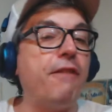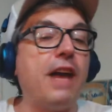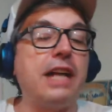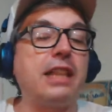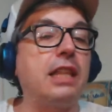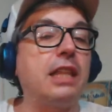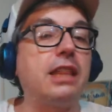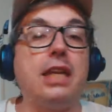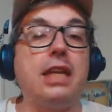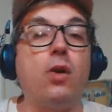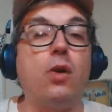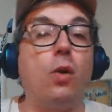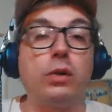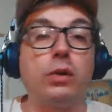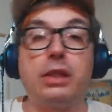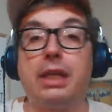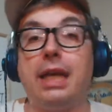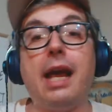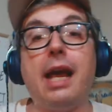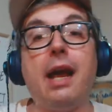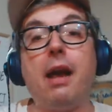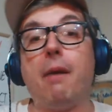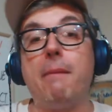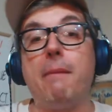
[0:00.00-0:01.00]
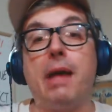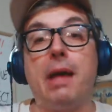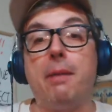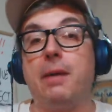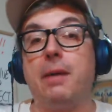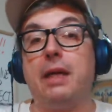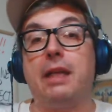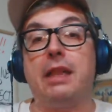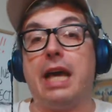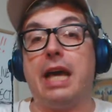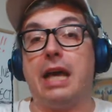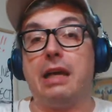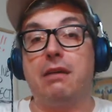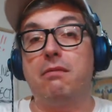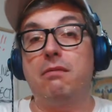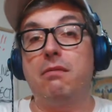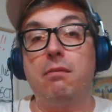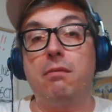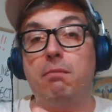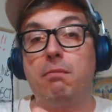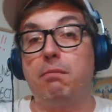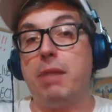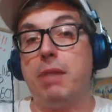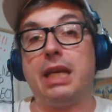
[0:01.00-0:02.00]
they don't care maybe that
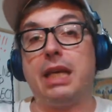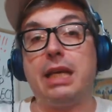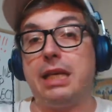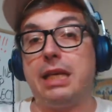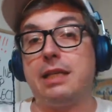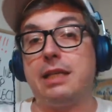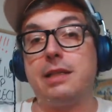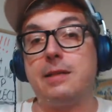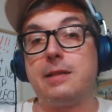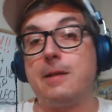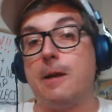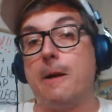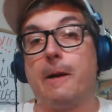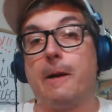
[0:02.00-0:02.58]
Becky is a